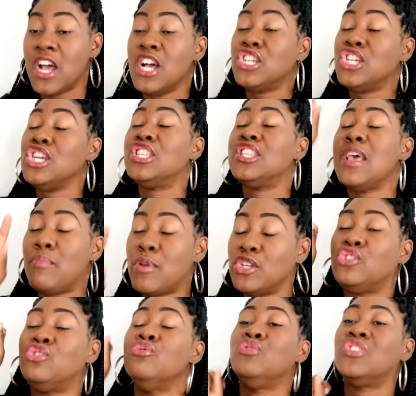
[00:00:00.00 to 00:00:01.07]
She said, but
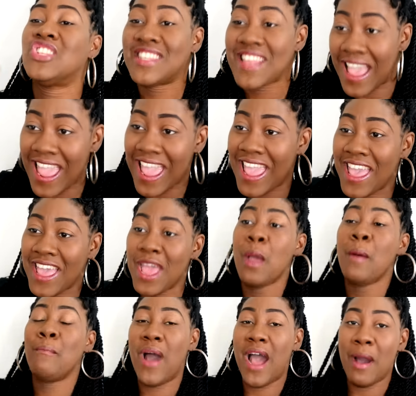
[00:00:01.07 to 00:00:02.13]
you said
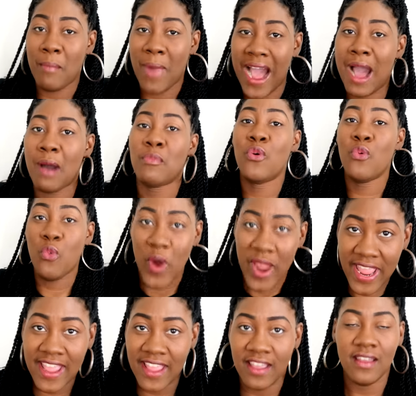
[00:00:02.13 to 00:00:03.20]
my mama
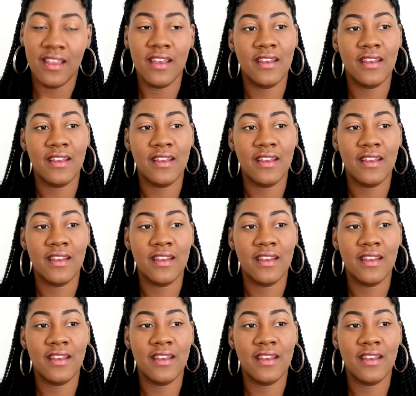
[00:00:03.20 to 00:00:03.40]
weed.